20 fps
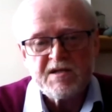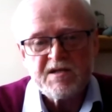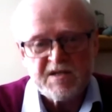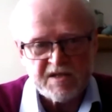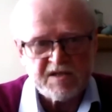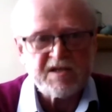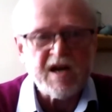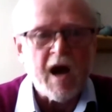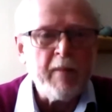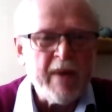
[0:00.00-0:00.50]

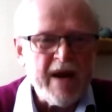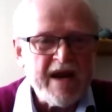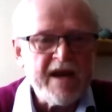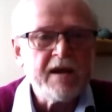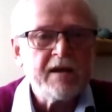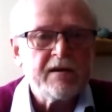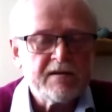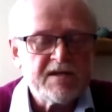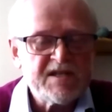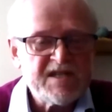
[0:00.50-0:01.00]
dummy
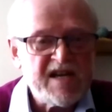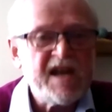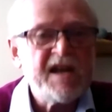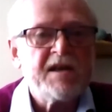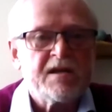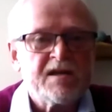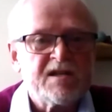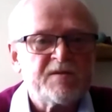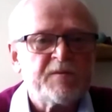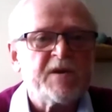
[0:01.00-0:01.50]

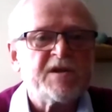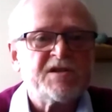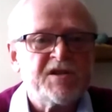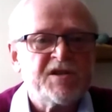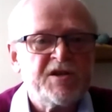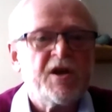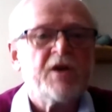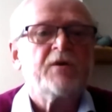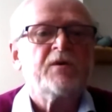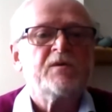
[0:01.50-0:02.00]
tins which are
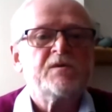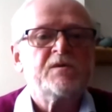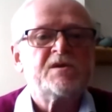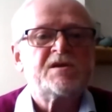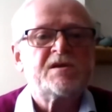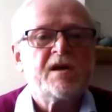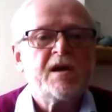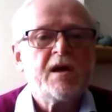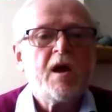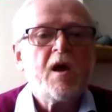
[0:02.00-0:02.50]
used
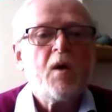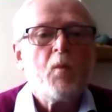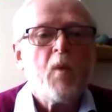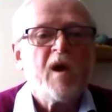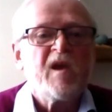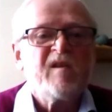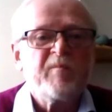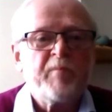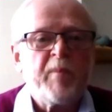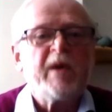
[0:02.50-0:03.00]
where
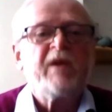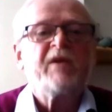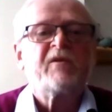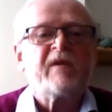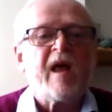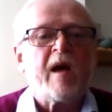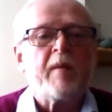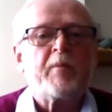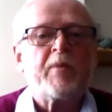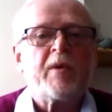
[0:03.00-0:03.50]
you've been through
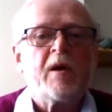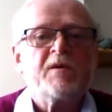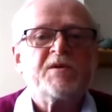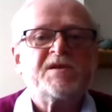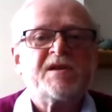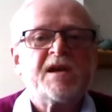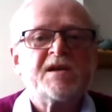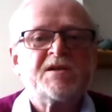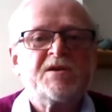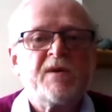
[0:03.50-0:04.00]
that
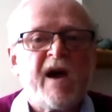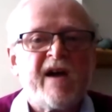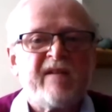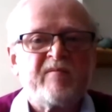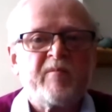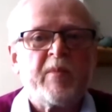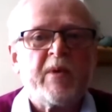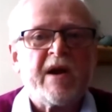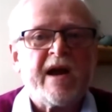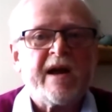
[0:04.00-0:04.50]
process and you haven't
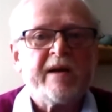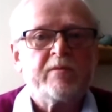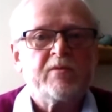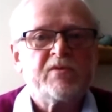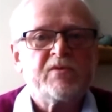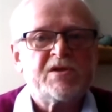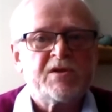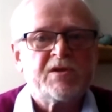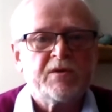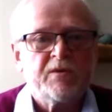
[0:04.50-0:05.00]
been able
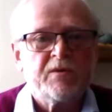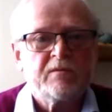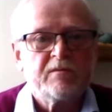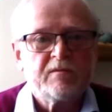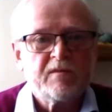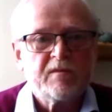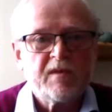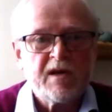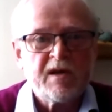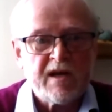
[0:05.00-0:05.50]
to
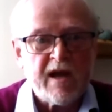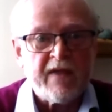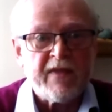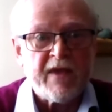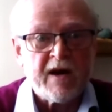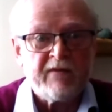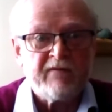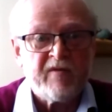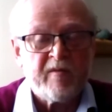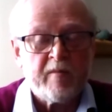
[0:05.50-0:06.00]
get that
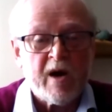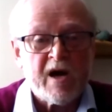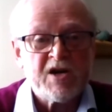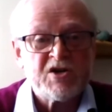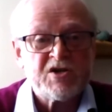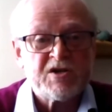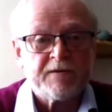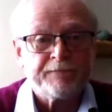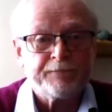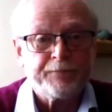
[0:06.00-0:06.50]

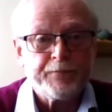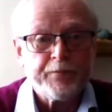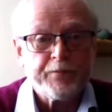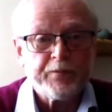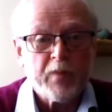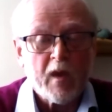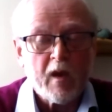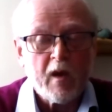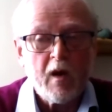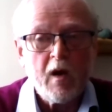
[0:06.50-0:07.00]
information.
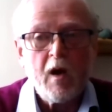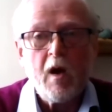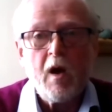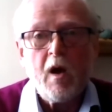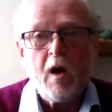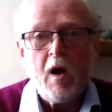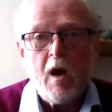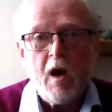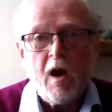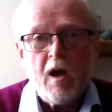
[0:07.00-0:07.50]

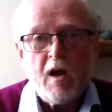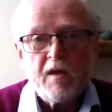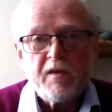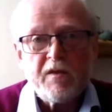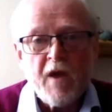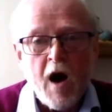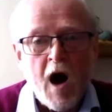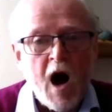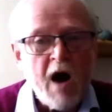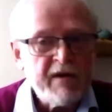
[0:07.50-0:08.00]
The
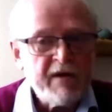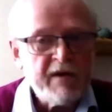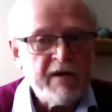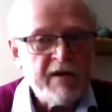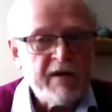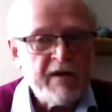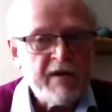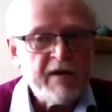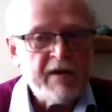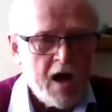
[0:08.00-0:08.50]
IRS are going
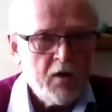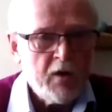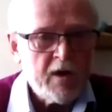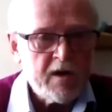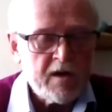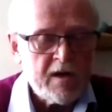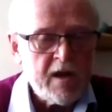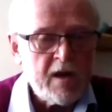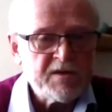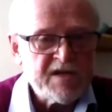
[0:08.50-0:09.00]
to start looking
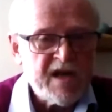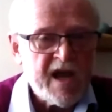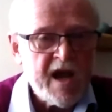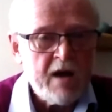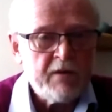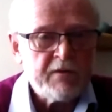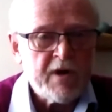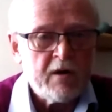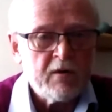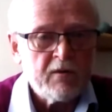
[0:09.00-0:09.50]
at those
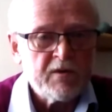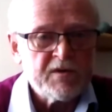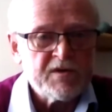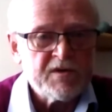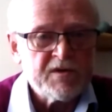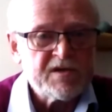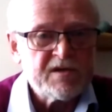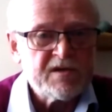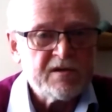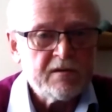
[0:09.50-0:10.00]
account
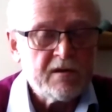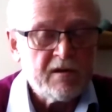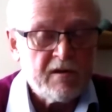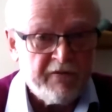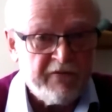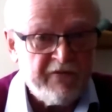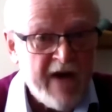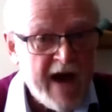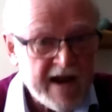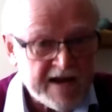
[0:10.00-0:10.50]
holders. The
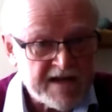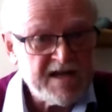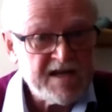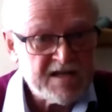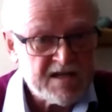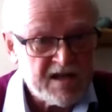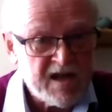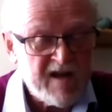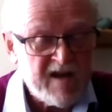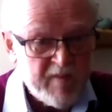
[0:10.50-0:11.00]
fact is that
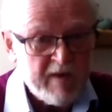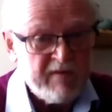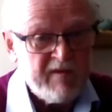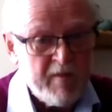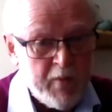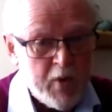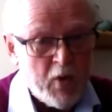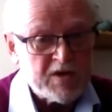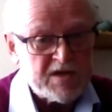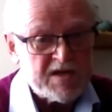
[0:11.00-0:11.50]
they've been
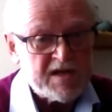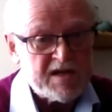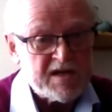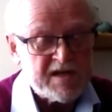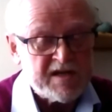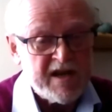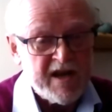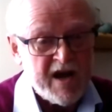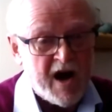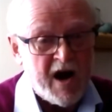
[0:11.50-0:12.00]
reported to
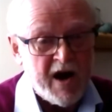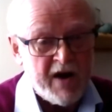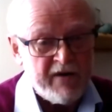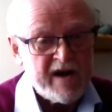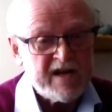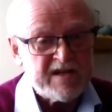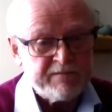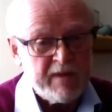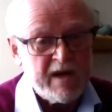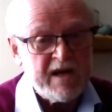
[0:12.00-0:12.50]
the
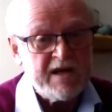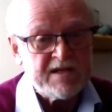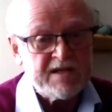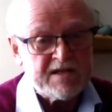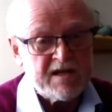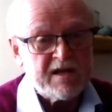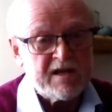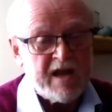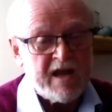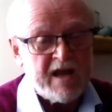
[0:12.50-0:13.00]
IRS means
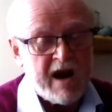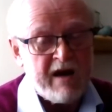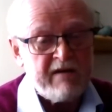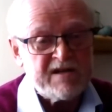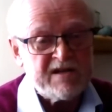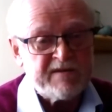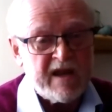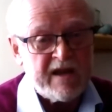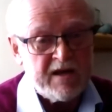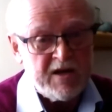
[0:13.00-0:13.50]
that there is
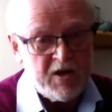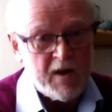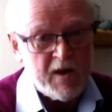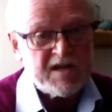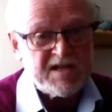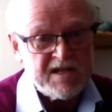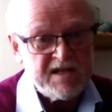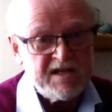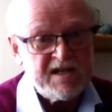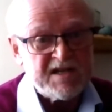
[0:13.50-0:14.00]
US
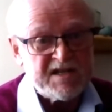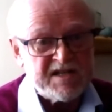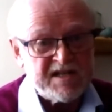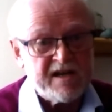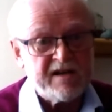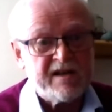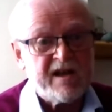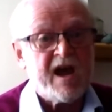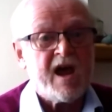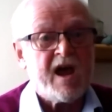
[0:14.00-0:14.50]
indicia
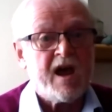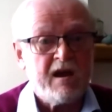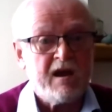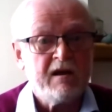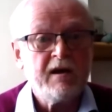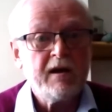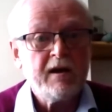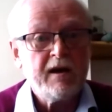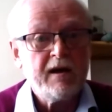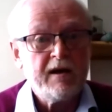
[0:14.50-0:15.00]
there.
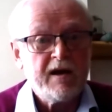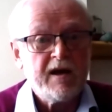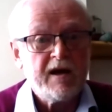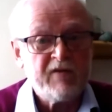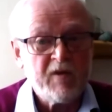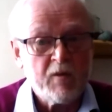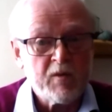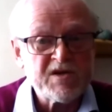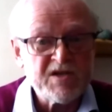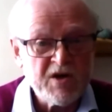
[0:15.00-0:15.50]
If there
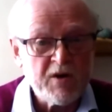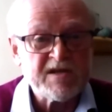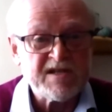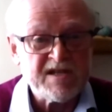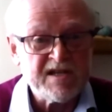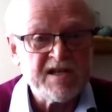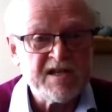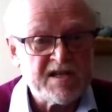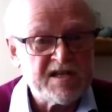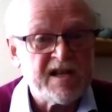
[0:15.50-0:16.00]
wasn't US
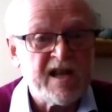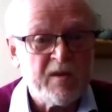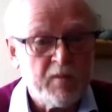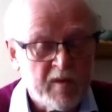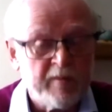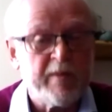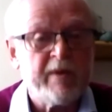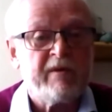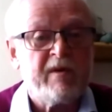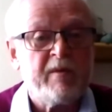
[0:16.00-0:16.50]
indicia, they wouldn't be
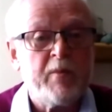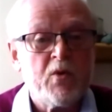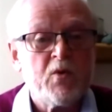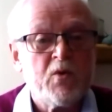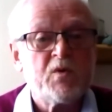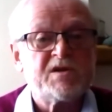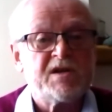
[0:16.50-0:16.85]
reported.